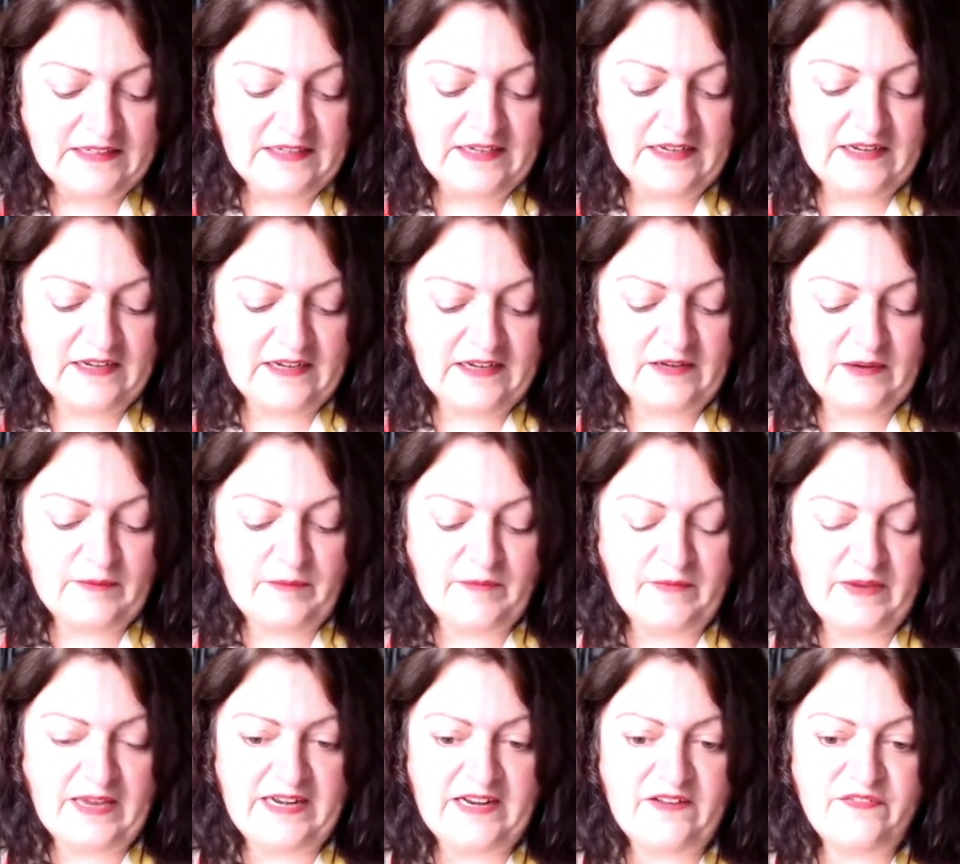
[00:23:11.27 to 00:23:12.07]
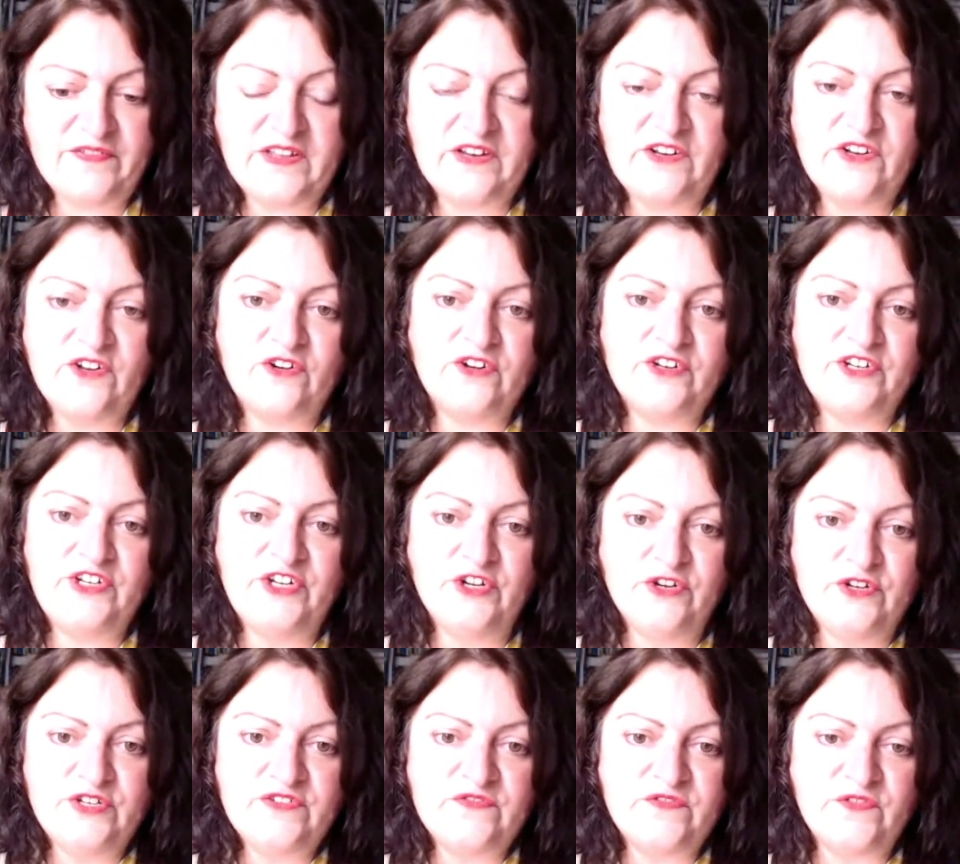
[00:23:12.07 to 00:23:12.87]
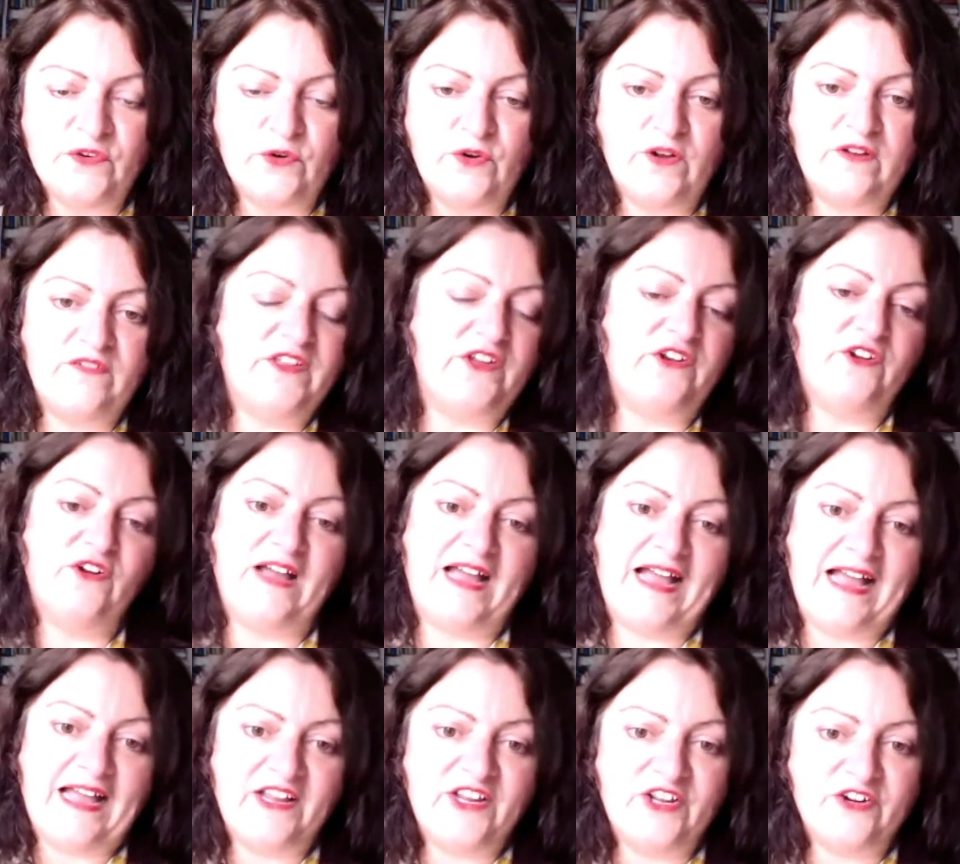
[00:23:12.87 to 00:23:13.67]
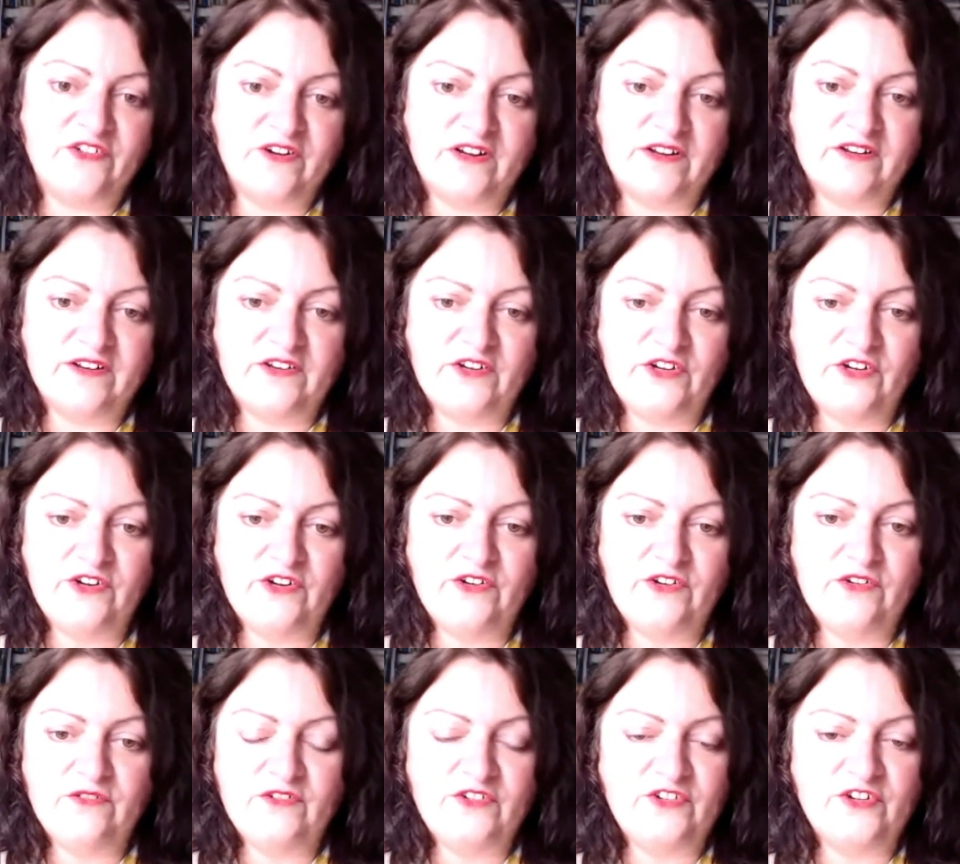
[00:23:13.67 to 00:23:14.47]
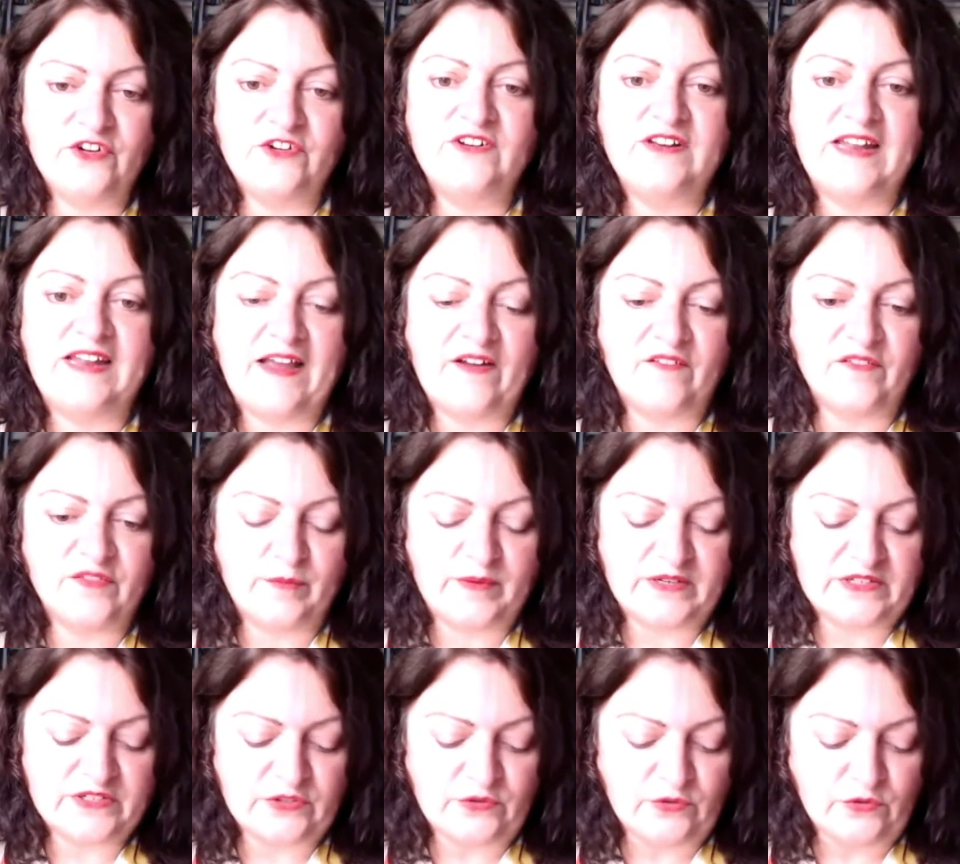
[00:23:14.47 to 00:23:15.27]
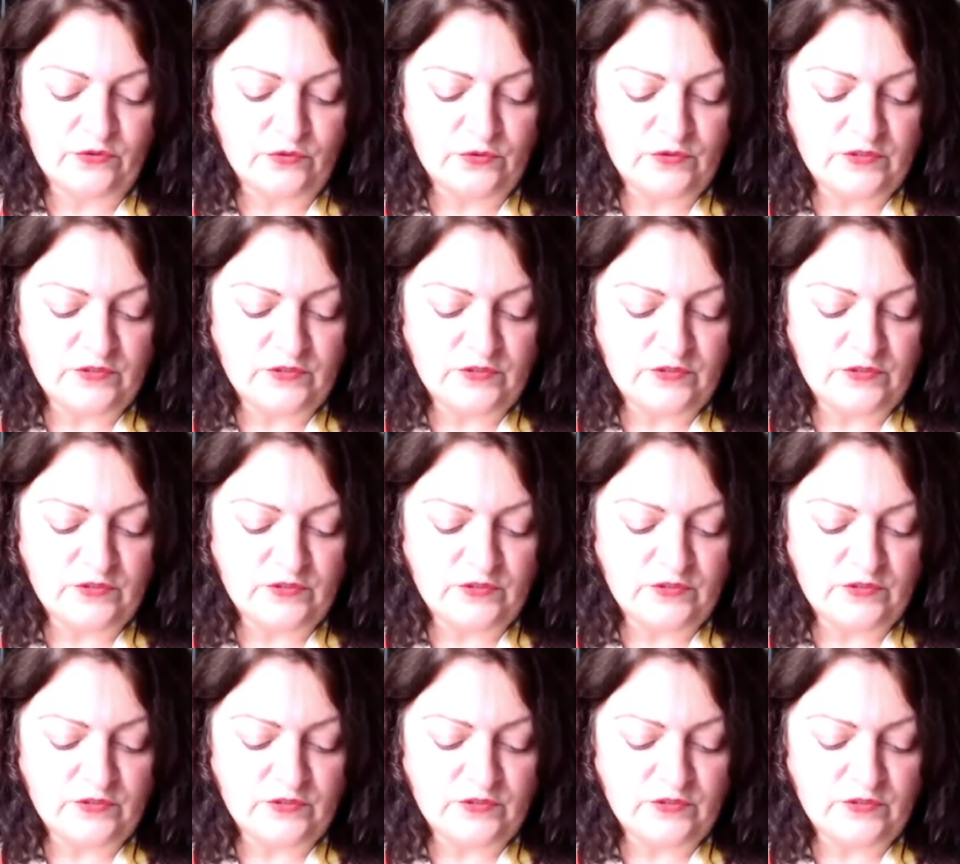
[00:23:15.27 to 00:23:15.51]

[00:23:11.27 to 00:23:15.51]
And if they're not useful, if they're not accurate, you shouldn't have them at all.